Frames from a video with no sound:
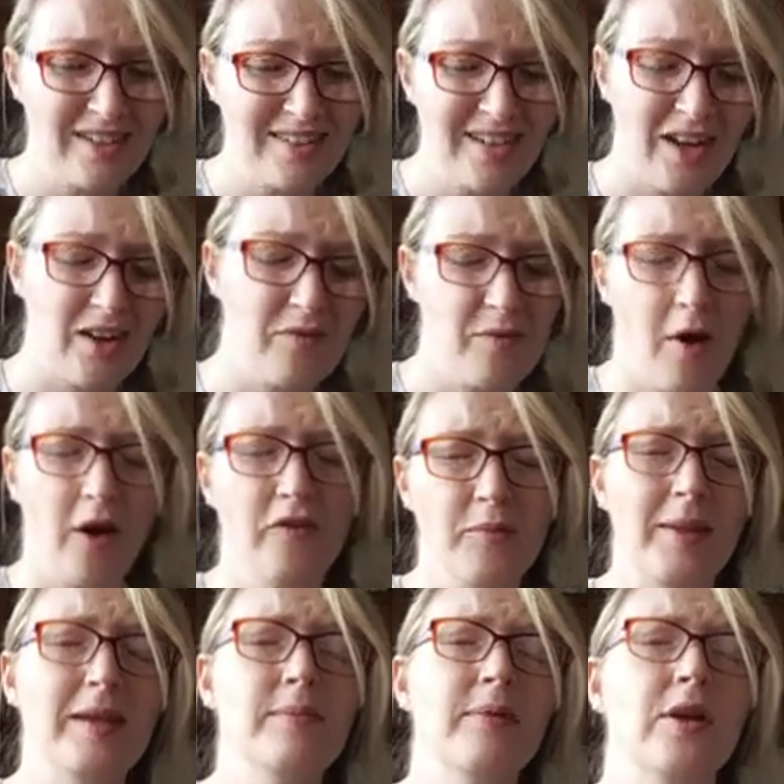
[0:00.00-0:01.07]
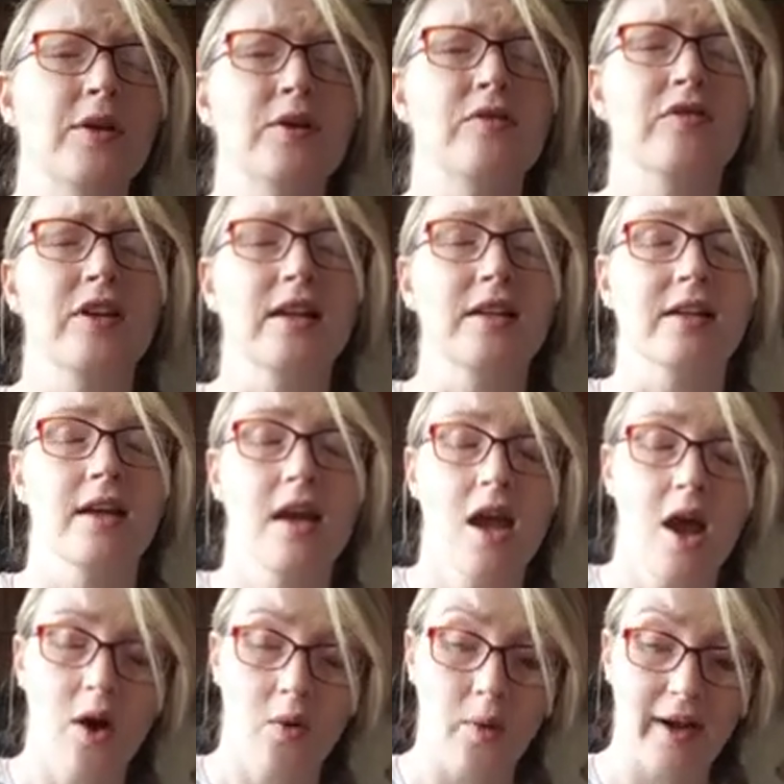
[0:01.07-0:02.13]
of people who feel
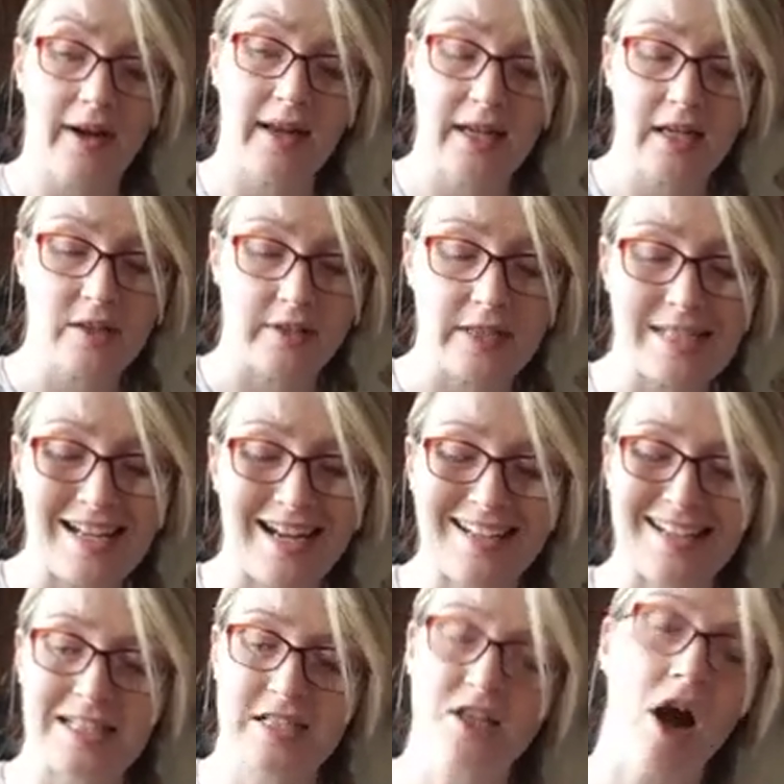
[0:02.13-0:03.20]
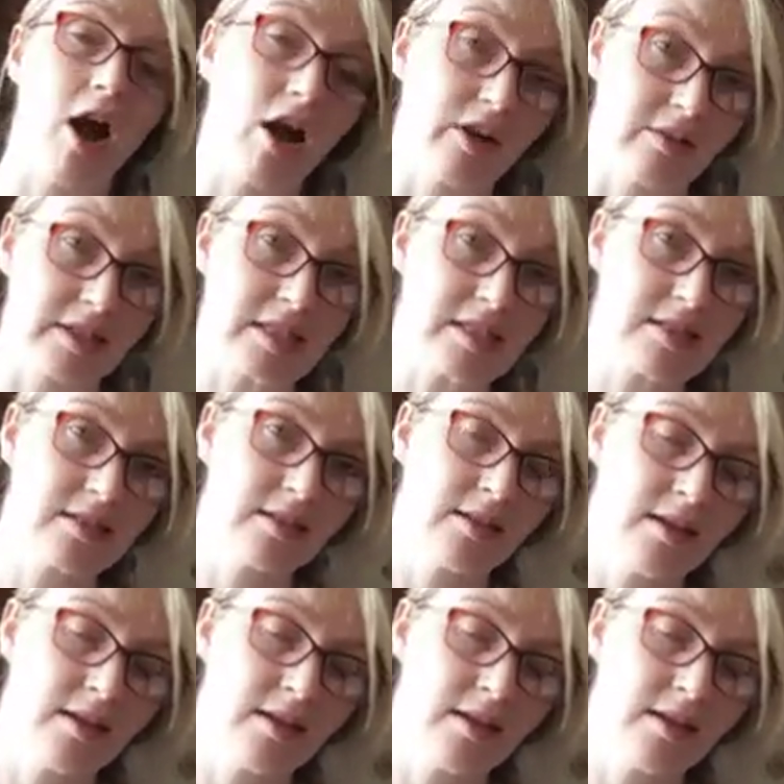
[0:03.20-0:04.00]
quite ignorant and intolerant.